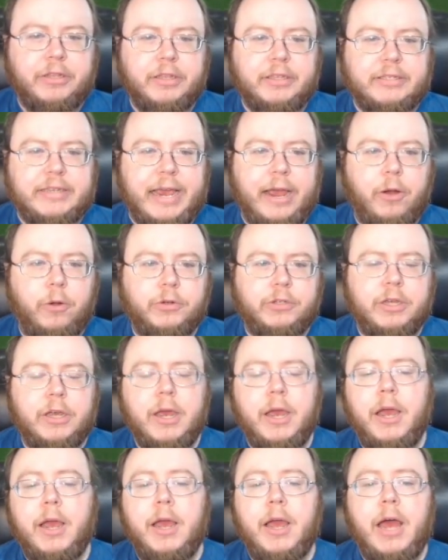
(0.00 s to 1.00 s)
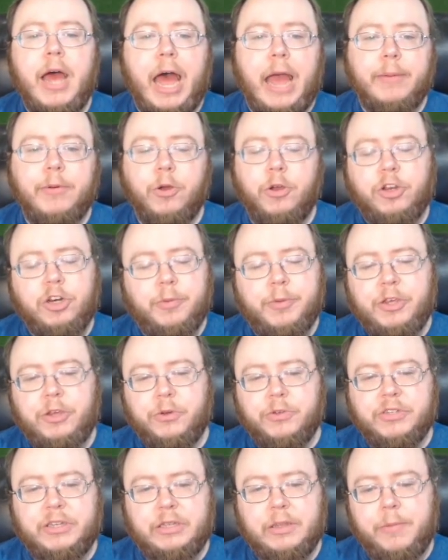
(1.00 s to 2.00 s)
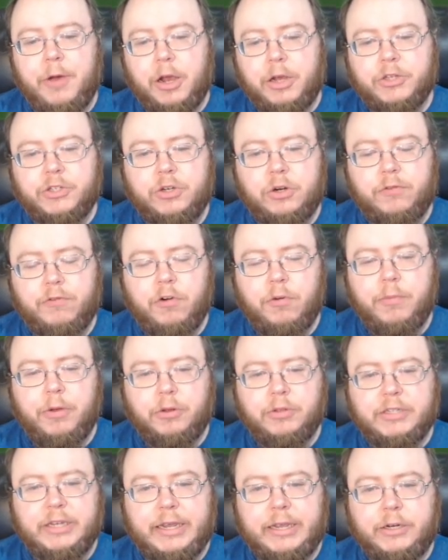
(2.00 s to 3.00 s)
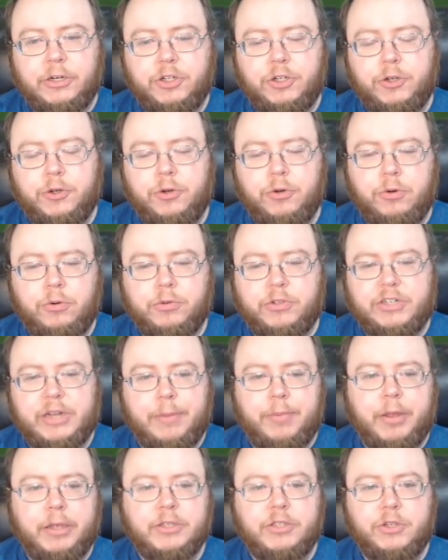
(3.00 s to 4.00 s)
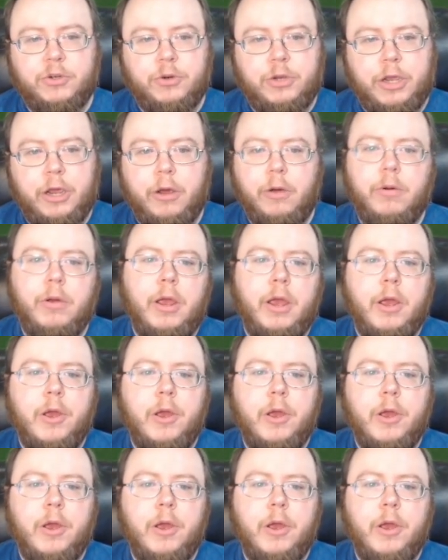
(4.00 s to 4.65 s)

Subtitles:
this out, I'm going to be using the mock server built into Stoplight Studio